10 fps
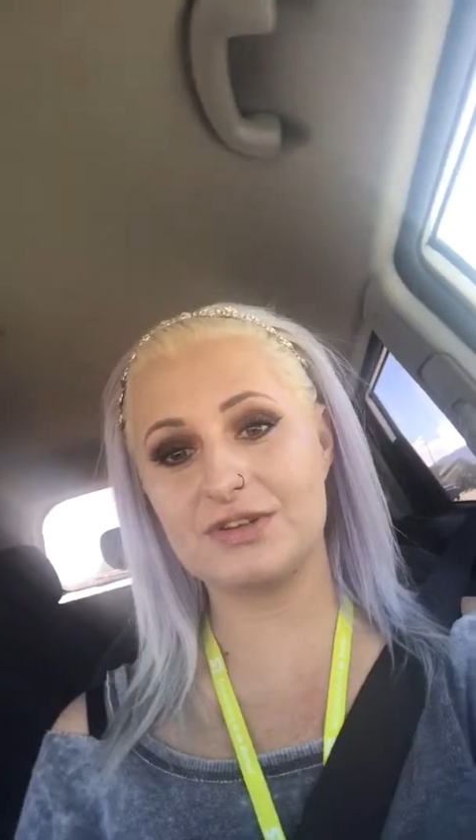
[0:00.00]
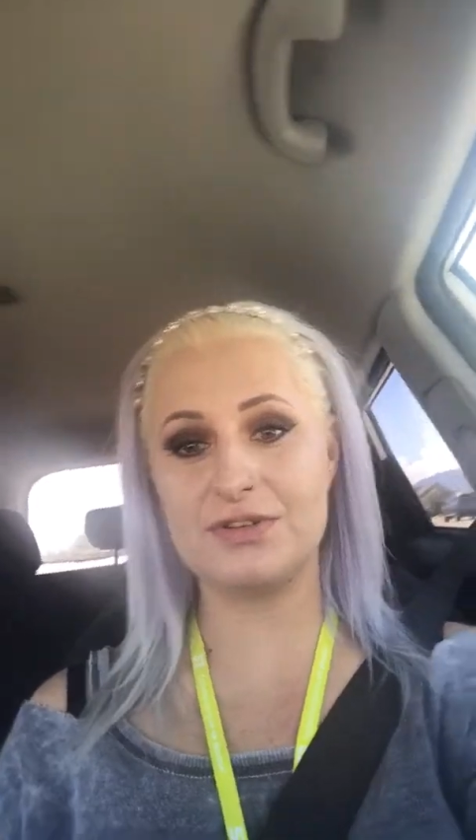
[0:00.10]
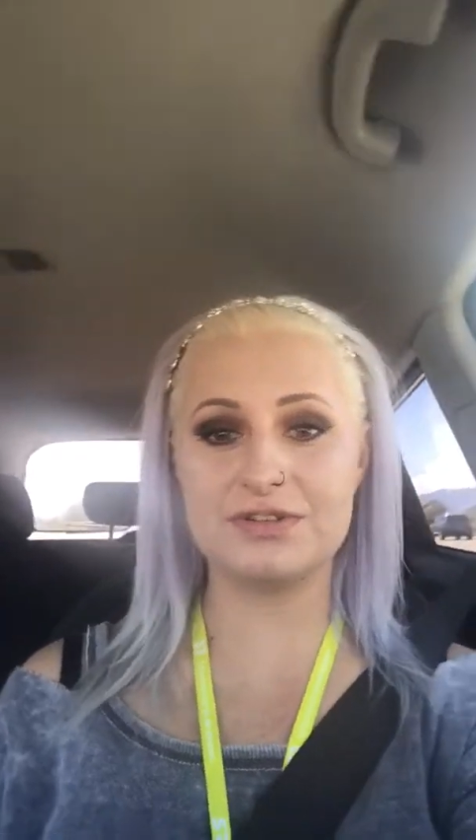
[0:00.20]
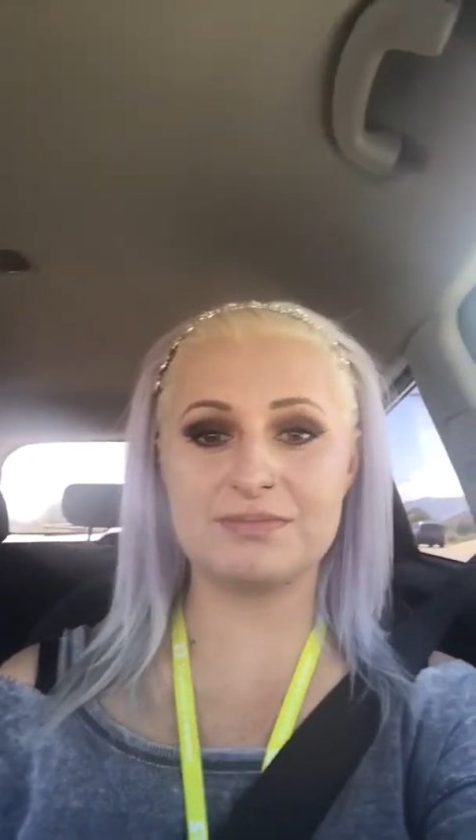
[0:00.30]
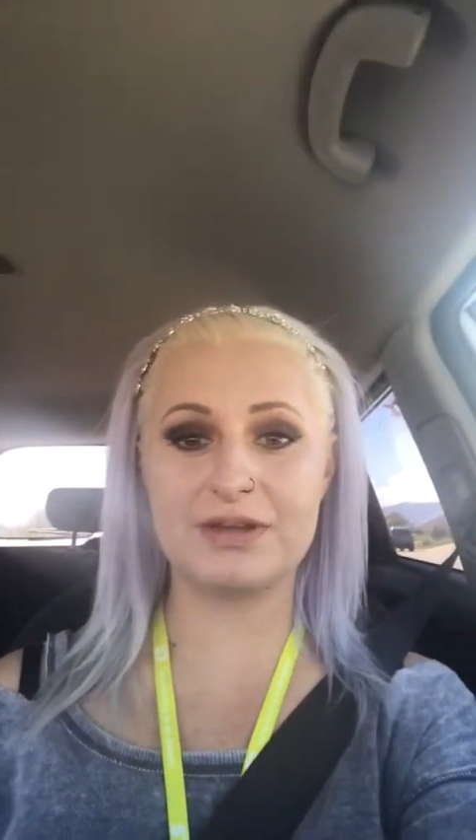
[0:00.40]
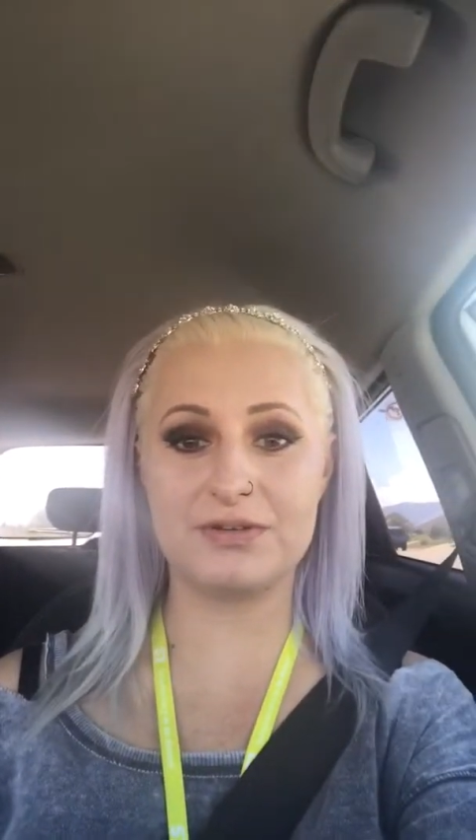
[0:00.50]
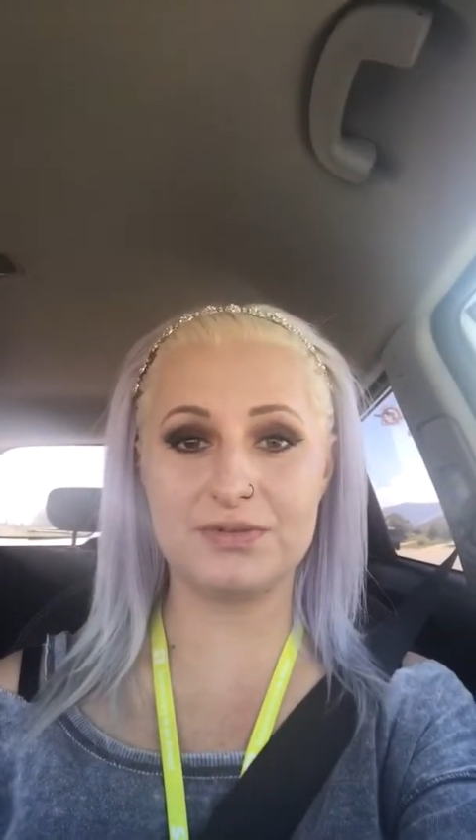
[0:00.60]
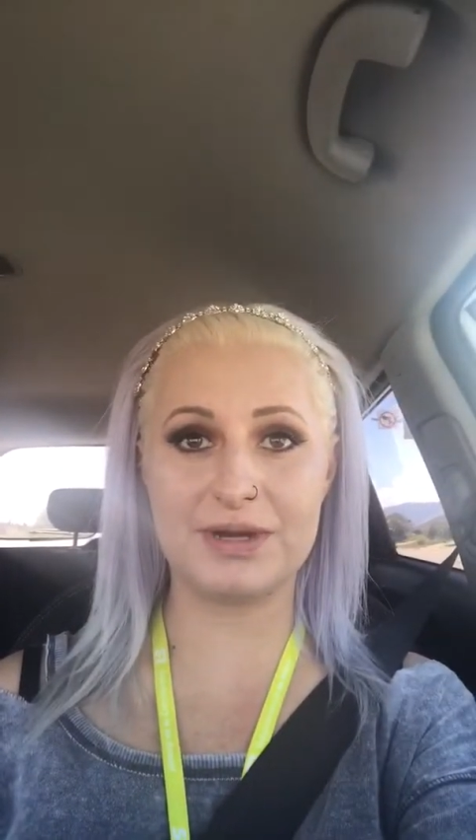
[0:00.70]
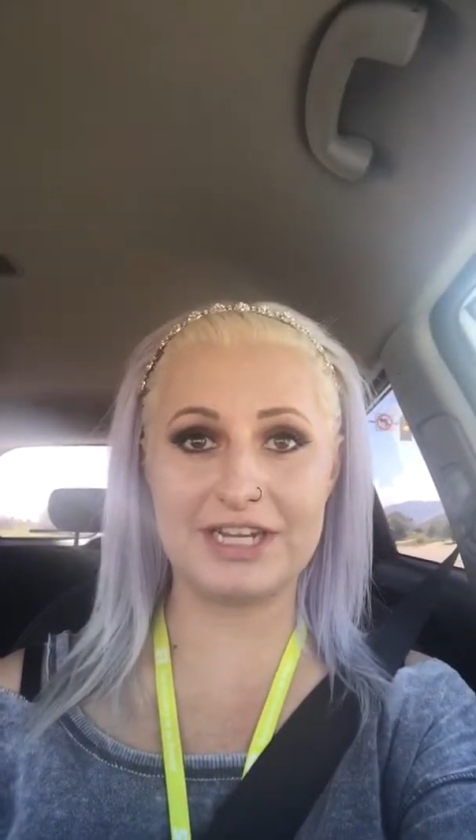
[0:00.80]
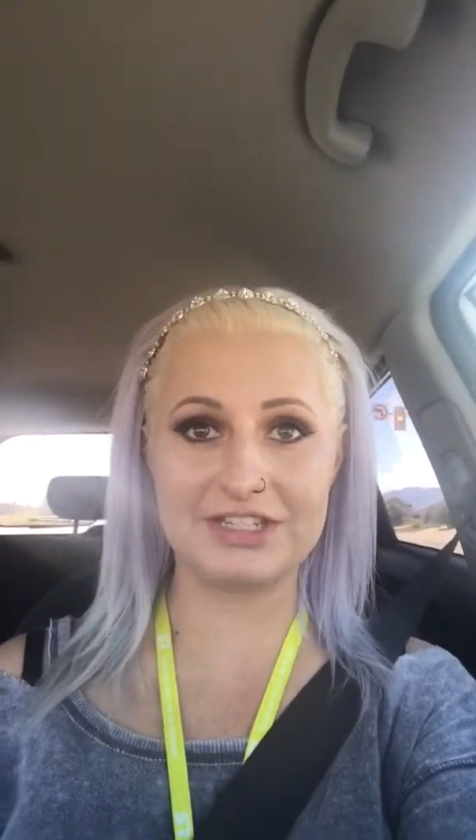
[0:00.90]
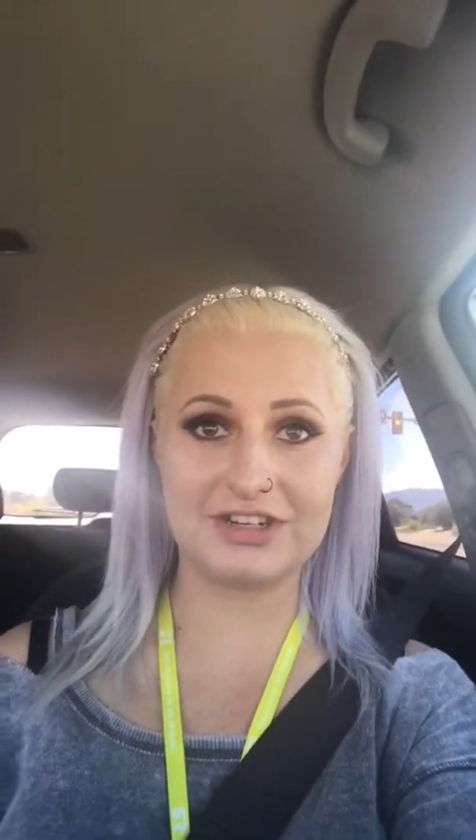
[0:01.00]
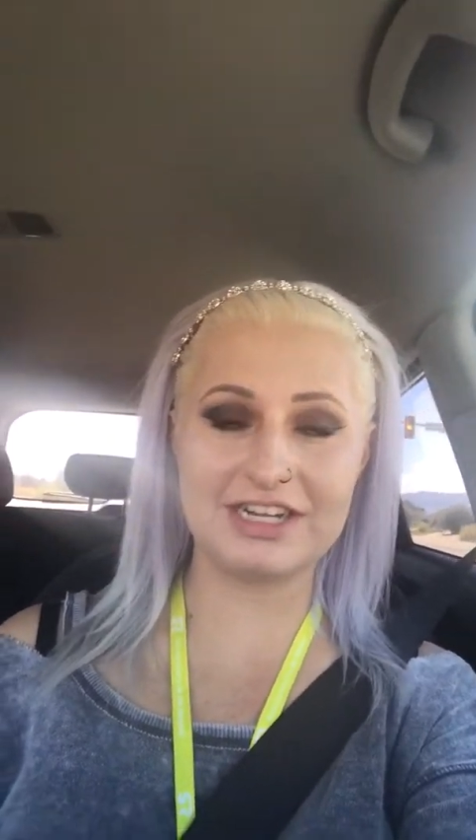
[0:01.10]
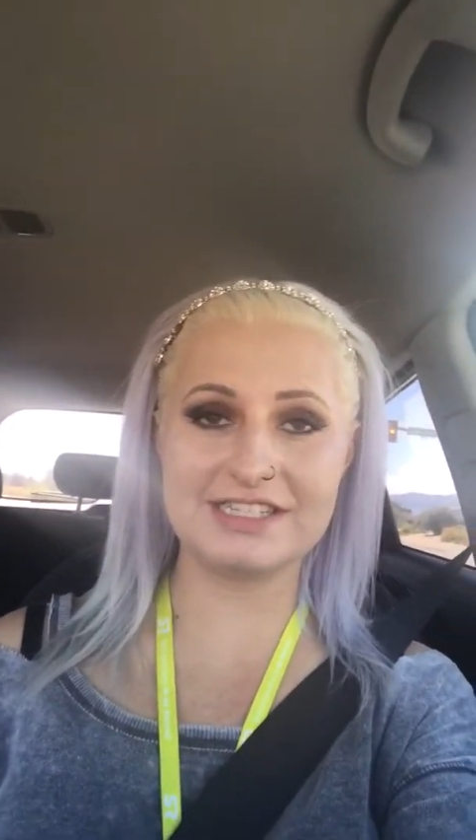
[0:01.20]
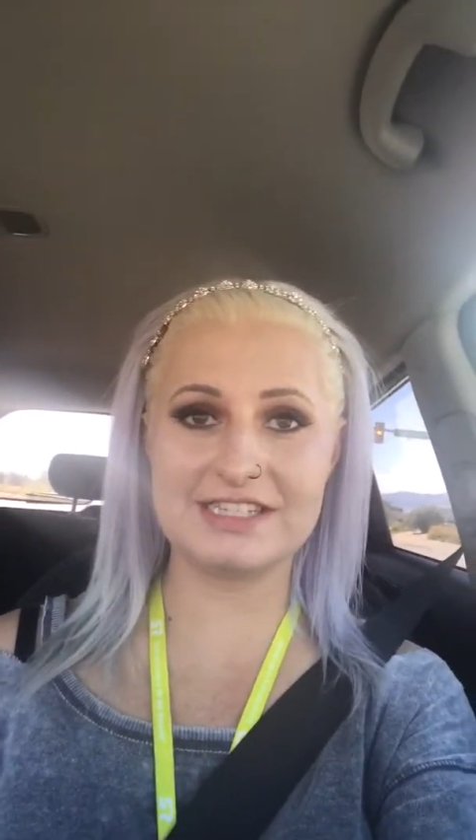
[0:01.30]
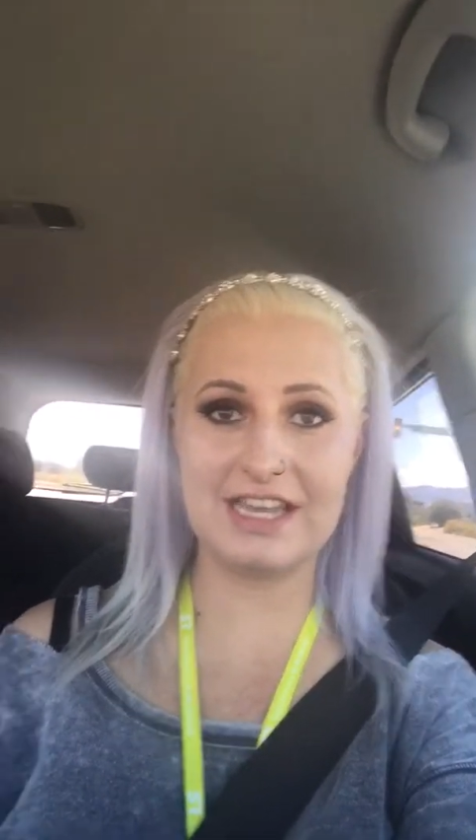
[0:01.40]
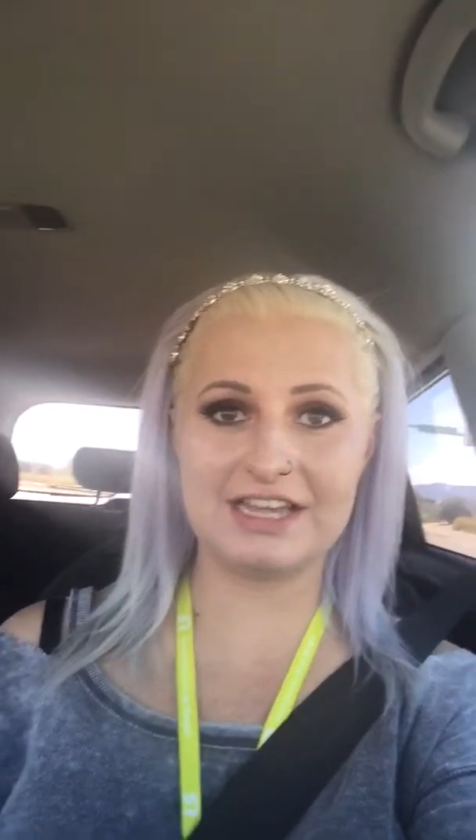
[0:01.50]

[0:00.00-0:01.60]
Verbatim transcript: sold my old wedding dress,